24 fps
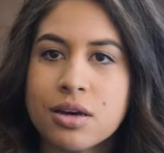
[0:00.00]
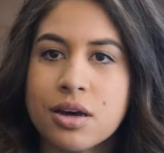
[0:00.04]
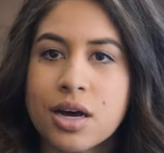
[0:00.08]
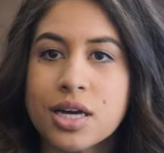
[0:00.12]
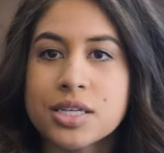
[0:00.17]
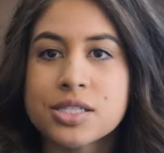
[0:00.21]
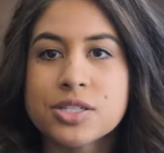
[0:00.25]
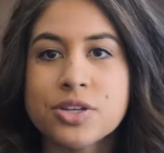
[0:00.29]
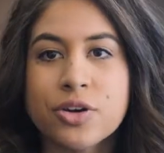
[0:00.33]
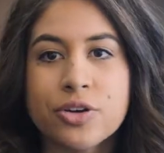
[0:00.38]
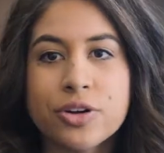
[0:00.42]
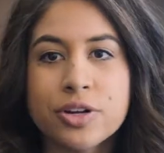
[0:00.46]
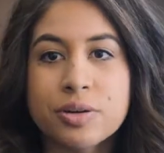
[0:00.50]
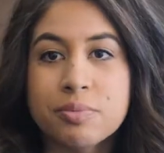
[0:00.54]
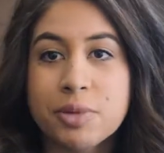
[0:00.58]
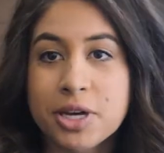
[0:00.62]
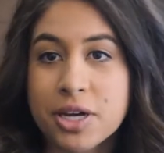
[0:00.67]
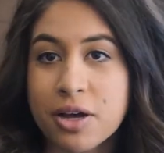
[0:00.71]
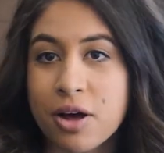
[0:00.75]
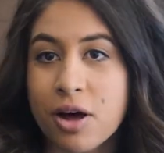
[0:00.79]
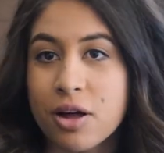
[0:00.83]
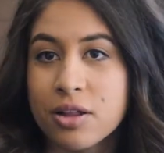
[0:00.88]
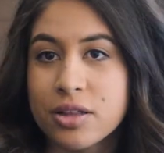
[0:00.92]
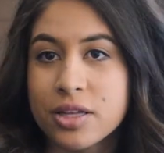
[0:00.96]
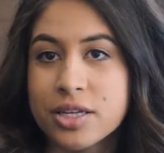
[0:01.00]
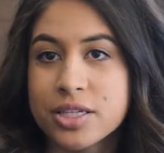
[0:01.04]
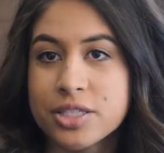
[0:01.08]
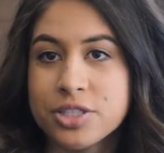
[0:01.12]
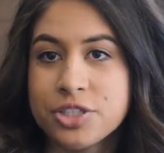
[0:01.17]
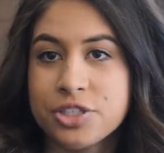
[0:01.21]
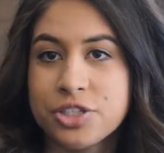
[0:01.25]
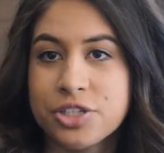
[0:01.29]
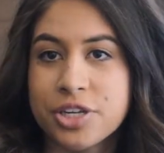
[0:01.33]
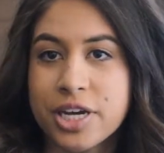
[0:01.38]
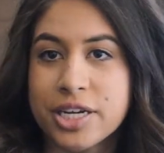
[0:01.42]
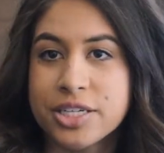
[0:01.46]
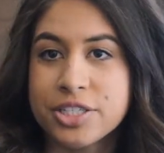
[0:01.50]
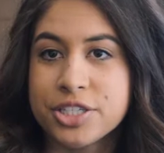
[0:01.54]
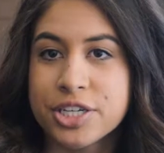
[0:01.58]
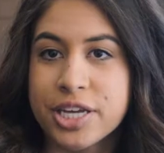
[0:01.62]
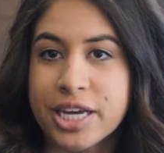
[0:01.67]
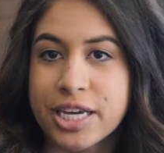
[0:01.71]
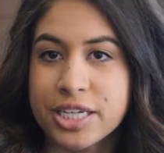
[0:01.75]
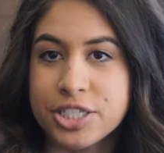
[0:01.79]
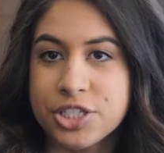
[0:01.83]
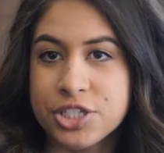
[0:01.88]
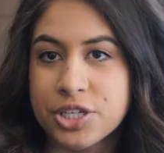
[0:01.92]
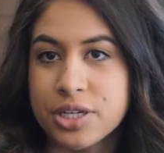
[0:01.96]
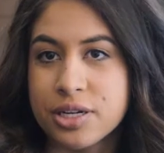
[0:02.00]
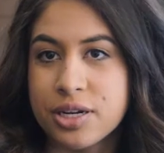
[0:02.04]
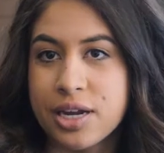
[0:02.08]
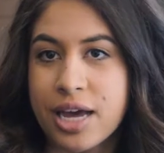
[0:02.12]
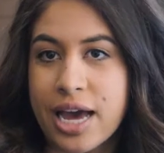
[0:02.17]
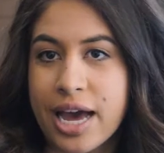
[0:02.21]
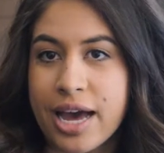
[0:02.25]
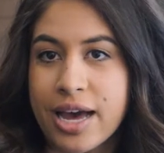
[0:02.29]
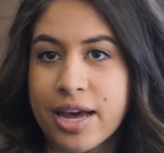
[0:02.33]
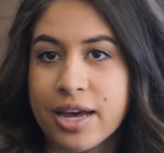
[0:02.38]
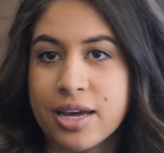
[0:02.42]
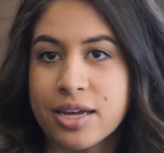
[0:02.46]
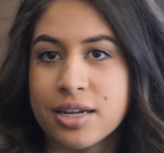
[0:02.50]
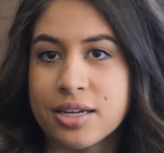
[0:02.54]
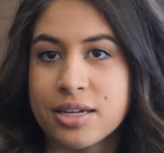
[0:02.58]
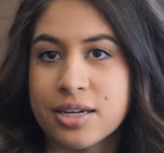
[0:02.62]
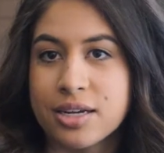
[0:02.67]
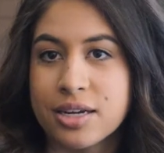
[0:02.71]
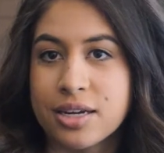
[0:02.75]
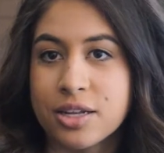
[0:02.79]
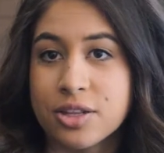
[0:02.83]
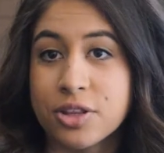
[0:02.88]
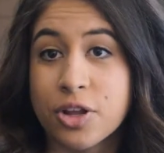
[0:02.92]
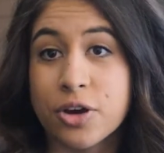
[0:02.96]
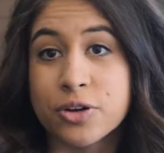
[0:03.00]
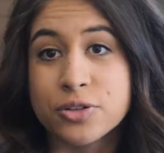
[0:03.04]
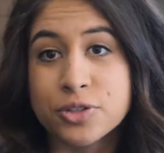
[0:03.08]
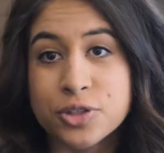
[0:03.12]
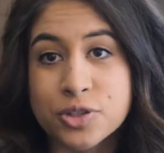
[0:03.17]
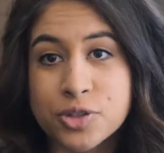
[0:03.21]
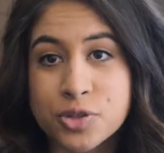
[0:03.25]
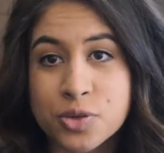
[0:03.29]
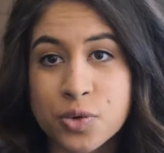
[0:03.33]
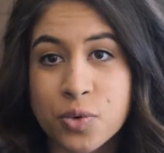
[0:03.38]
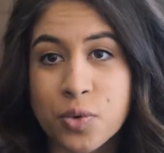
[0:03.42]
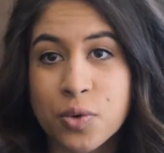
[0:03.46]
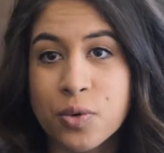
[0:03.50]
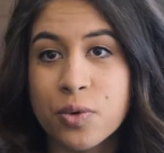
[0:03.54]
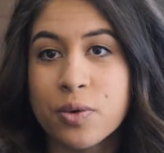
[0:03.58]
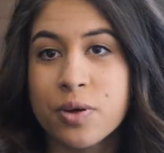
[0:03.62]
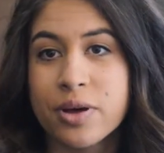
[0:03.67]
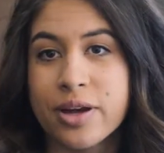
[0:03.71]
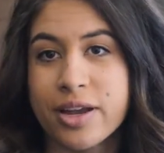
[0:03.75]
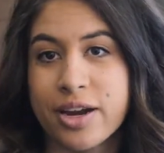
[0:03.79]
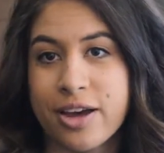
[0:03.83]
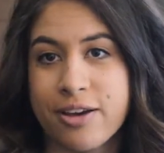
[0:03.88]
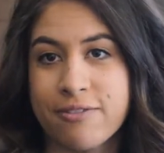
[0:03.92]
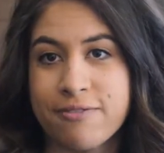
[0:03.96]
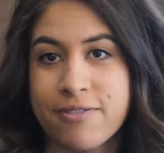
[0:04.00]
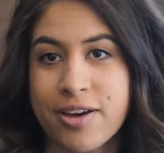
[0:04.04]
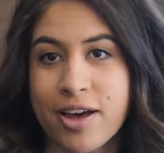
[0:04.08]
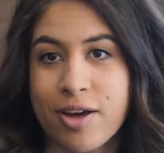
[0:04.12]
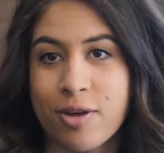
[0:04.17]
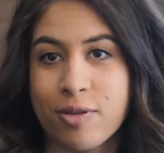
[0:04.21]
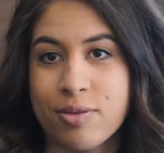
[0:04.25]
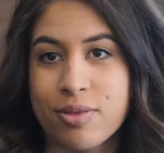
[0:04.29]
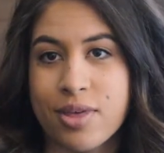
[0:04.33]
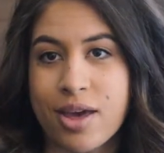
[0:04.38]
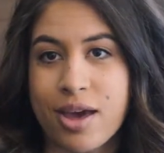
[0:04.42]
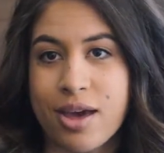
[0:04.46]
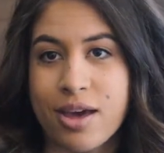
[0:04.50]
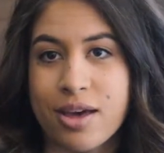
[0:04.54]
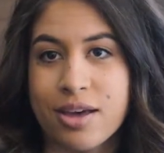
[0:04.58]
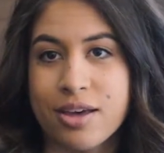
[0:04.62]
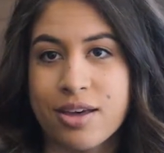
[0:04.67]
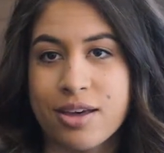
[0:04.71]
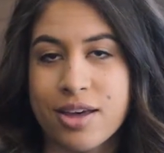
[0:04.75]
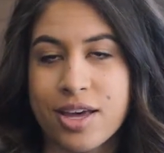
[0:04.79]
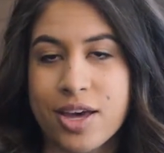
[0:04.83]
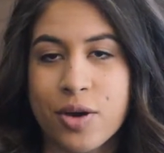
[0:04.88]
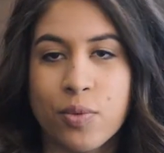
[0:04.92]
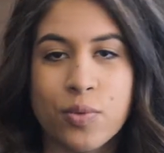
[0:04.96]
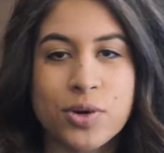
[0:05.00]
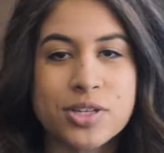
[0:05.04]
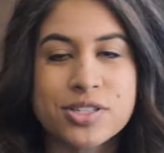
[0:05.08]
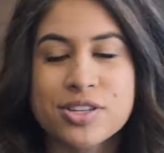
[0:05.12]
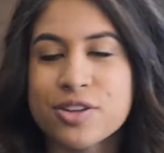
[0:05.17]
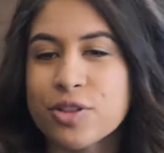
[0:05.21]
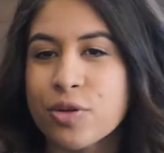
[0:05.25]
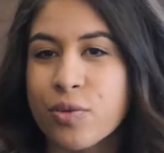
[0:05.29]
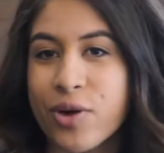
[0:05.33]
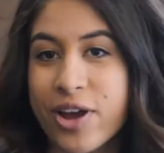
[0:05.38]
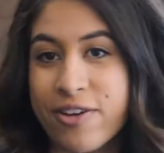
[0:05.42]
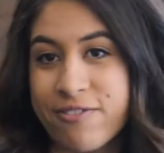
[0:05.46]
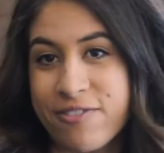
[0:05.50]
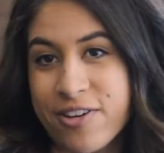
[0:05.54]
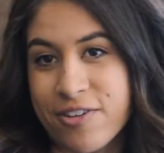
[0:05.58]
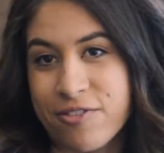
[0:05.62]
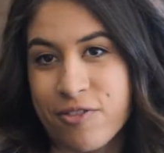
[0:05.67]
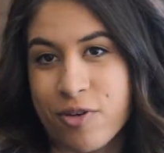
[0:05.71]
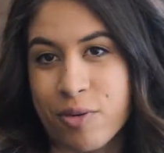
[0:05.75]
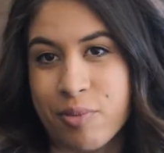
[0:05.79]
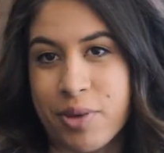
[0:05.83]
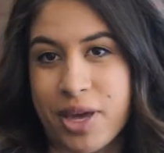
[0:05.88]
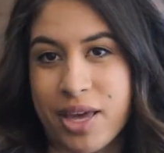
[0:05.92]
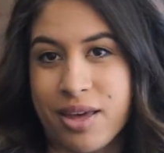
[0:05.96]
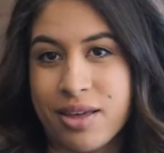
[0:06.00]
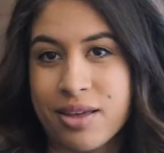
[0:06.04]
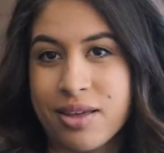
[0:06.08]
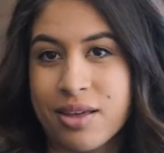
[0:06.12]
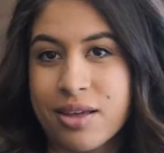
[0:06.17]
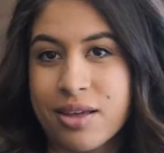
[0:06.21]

I started my college education at a larger school, and I found that it wasn't the right fit for me.